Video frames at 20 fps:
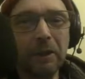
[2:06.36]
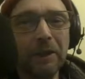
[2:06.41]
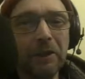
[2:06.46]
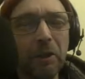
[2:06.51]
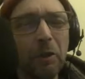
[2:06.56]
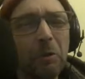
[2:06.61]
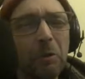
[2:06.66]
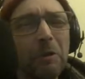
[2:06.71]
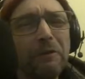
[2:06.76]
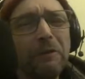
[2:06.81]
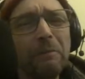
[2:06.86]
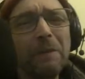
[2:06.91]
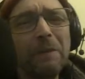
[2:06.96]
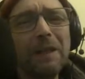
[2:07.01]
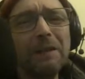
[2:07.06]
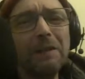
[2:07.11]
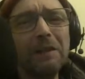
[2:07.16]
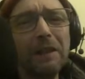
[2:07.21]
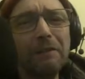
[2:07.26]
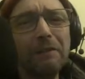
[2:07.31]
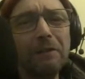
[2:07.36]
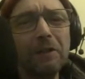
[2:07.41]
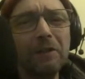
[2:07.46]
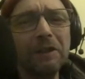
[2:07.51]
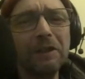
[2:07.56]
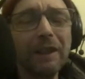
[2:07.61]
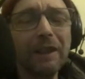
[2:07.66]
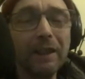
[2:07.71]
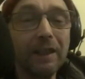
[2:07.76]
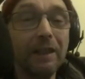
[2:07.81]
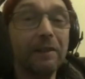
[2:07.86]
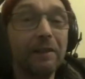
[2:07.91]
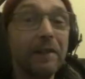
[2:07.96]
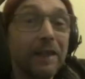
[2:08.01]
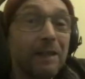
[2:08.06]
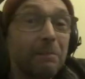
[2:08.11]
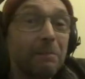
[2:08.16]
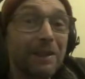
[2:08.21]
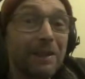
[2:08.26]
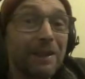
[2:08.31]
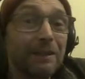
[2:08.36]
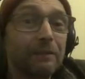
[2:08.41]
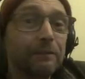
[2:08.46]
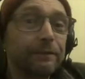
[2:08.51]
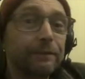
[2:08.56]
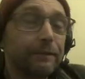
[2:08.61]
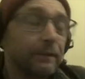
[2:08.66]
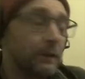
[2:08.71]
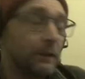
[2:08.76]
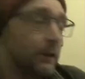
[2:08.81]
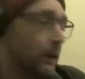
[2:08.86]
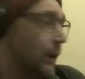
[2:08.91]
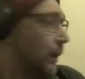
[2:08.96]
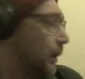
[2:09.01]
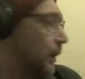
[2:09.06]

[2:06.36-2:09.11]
so I don't know if it makes a difference because I can't hear myself.